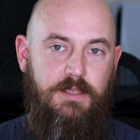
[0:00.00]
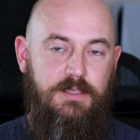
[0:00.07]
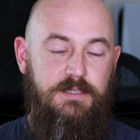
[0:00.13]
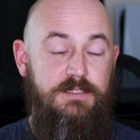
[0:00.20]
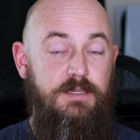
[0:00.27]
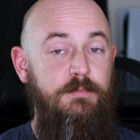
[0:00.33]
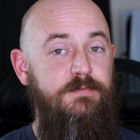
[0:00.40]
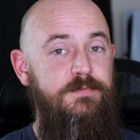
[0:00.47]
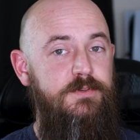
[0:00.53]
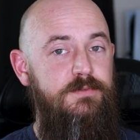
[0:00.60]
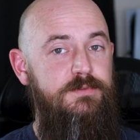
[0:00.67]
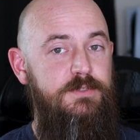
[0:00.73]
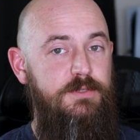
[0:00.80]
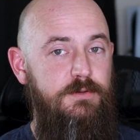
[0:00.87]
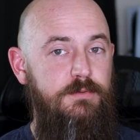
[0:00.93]
Some of
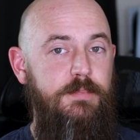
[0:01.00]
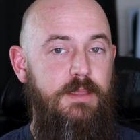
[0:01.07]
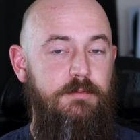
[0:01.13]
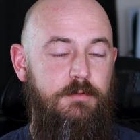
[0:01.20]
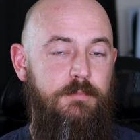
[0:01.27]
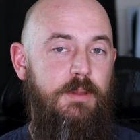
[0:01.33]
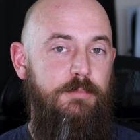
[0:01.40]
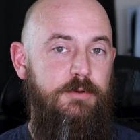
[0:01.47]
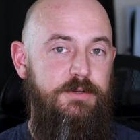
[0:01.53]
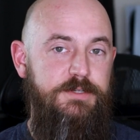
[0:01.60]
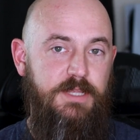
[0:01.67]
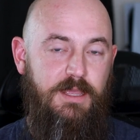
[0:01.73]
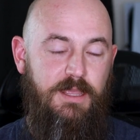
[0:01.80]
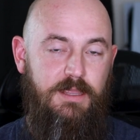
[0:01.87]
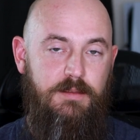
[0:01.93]
you too may remember a
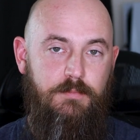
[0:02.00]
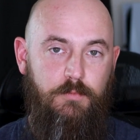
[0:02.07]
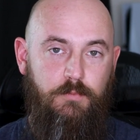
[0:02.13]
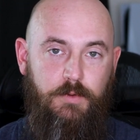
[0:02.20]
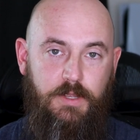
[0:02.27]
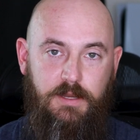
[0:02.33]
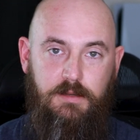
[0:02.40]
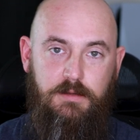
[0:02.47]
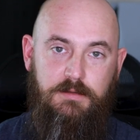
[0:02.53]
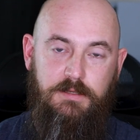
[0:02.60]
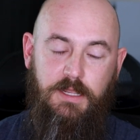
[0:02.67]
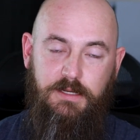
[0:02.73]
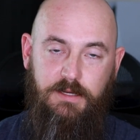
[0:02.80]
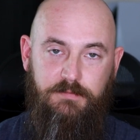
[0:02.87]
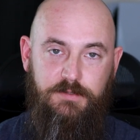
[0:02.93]
time when
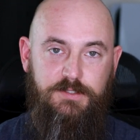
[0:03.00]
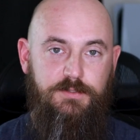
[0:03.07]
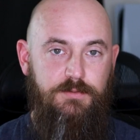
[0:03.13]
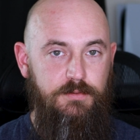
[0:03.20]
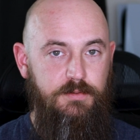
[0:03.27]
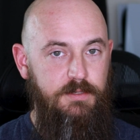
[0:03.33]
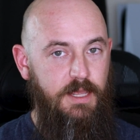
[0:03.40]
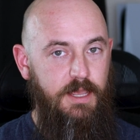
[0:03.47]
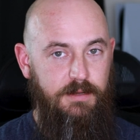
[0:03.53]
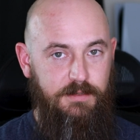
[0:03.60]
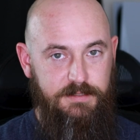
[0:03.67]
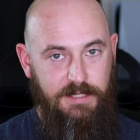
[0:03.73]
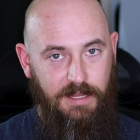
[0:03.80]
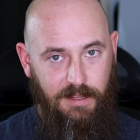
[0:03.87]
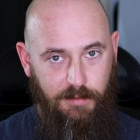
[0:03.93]
not every student had a
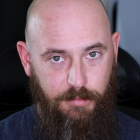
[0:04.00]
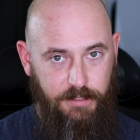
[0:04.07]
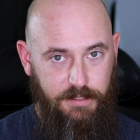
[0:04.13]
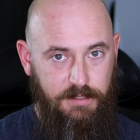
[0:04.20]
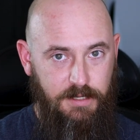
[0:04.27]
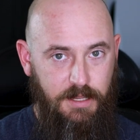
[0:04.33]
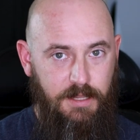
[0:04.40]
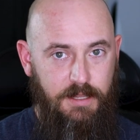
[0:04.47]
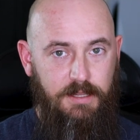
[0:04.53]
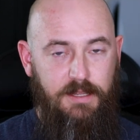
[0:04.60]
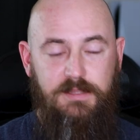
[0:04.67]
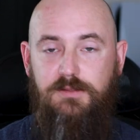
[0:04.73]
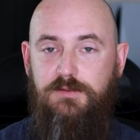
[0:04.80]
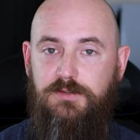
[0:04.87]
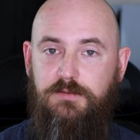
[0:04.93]
tablet,
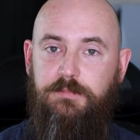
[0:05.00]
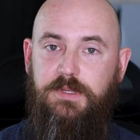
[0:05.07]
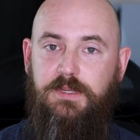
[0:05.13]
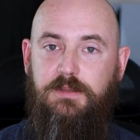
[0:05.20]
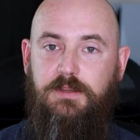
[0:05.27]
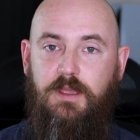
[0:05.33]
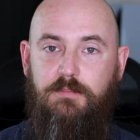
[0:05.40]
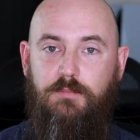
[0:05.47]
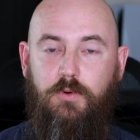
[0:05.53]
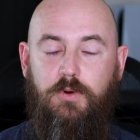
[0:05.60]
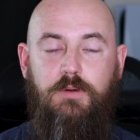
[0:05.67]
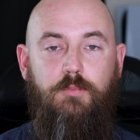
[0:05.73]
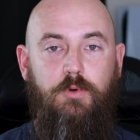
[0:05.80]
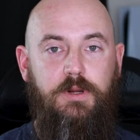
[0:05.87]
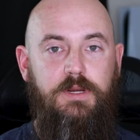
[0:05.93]
and those have become
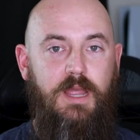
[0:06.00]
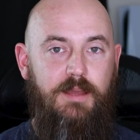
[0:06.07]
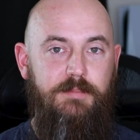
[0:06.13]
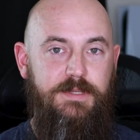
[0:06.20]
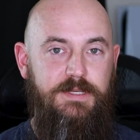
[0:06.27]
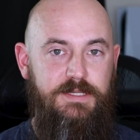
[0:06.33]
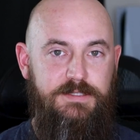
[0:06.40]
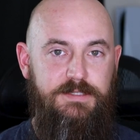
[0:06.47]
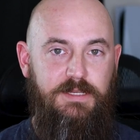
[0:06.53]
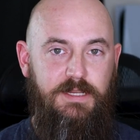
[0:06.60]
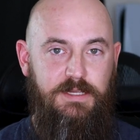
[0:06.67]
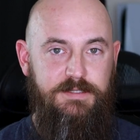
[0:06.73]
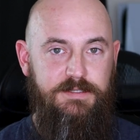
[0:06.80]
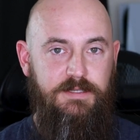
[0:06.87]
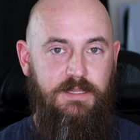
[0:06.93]
more and more common these
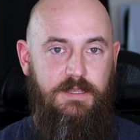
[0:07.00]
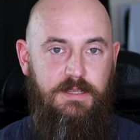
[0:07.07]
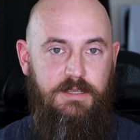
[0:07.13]
days.